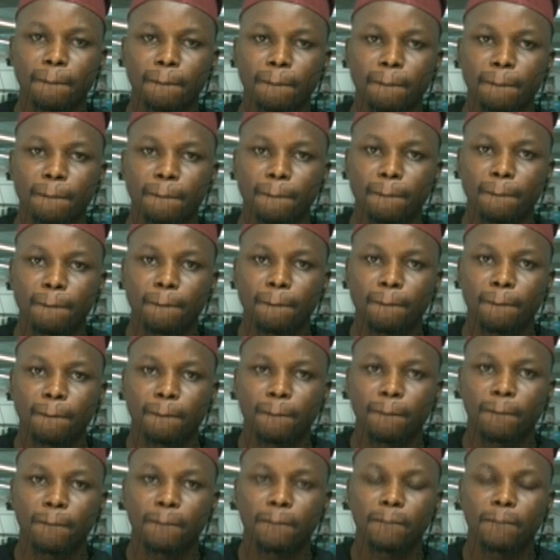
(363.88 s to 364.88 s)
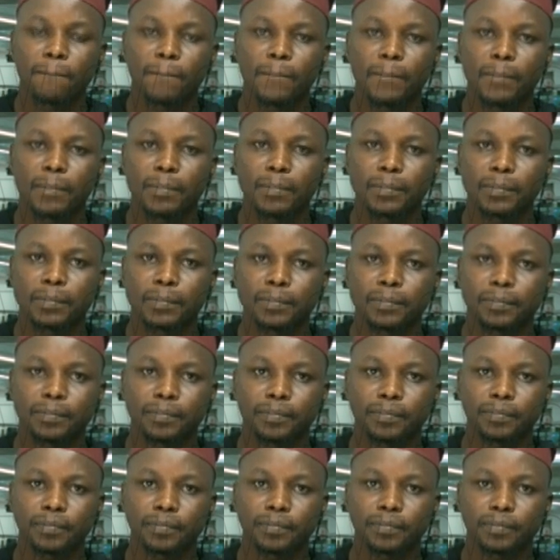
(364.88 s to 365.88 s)

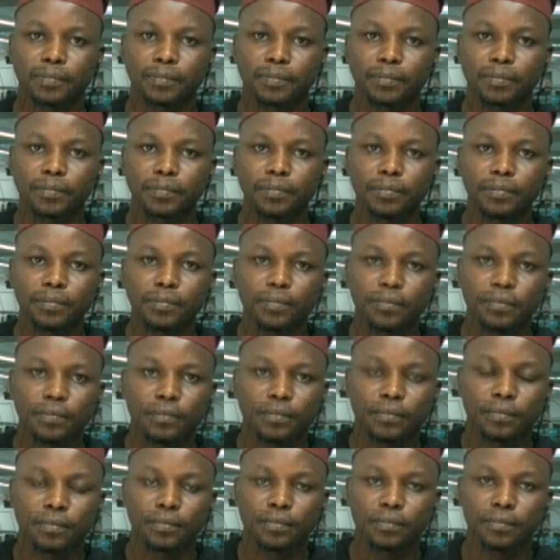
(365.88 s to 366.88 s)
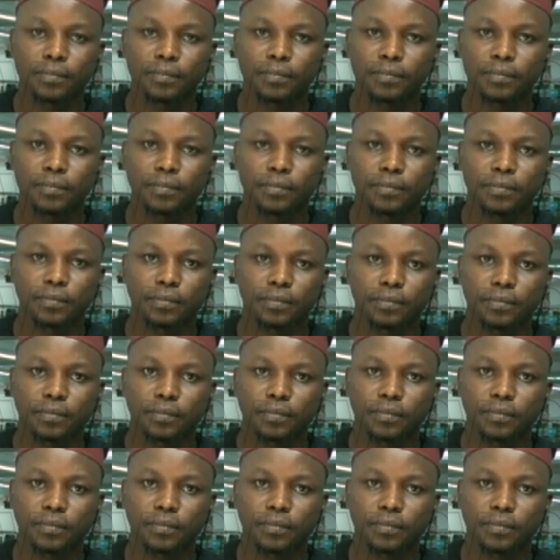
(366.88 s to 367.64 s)
The person shown says nothing.